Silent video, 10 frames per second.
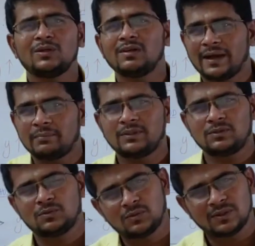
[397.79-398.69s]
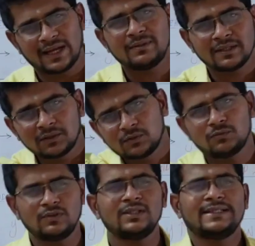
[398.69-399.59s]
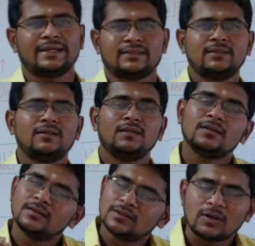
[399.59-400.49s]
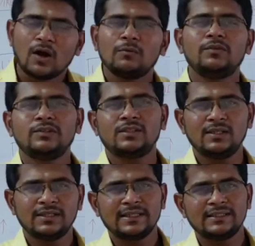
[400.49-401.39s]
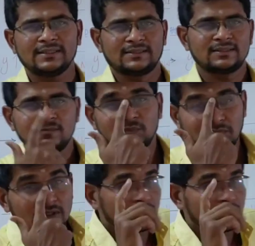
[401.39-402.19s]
what will happen to the time taken to fill the tank? It obviously increases.